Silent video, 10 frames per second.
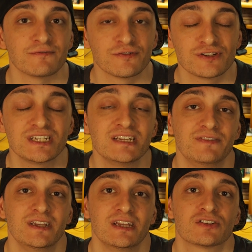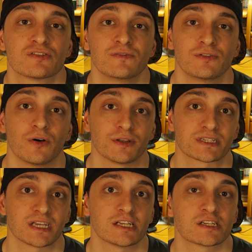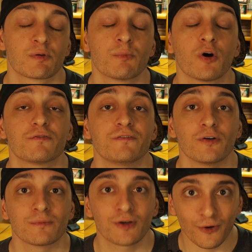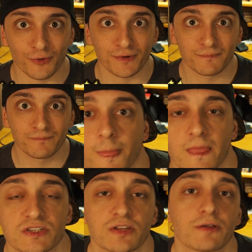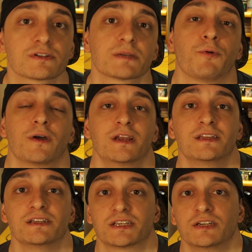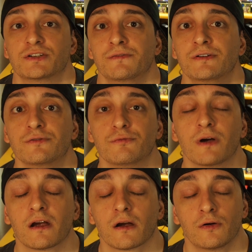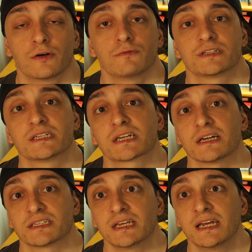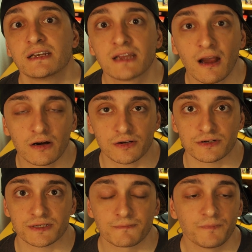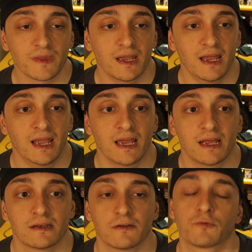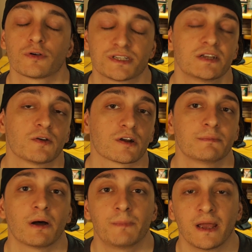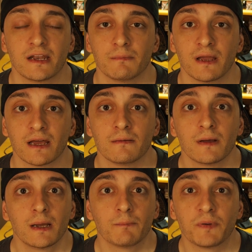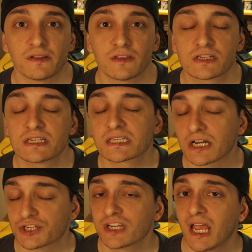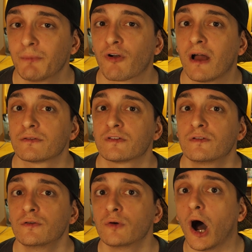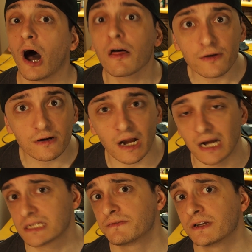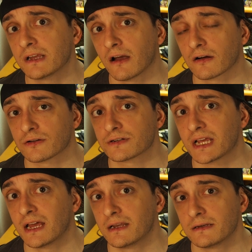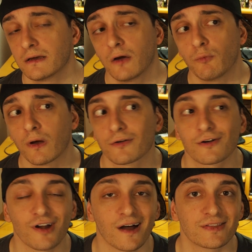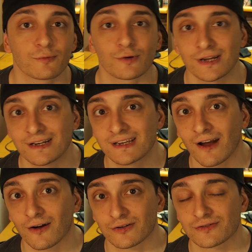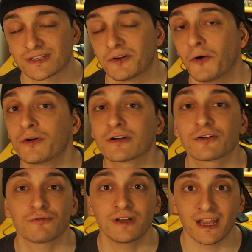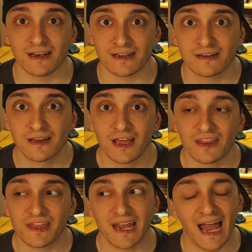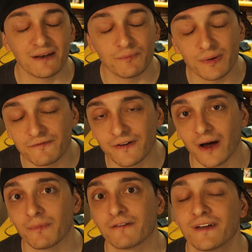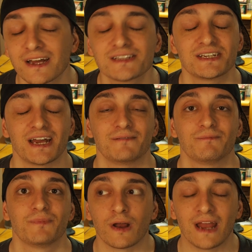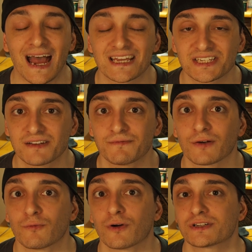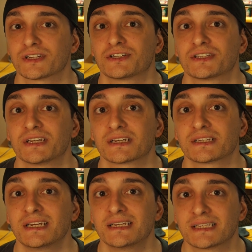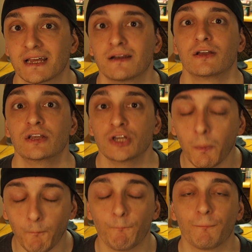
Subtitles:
Fuji TV interviewed Oda-san to promote film Gold. So there was a point in this interview where Oda was discussing hidden characters, and of course they talked about Panda Man, but the discussion came around to other kinds of hidden characters and whether or not there were hidden characters that Oda created that hadn't been found by fans yet. When asked if there were such things, he said, yup.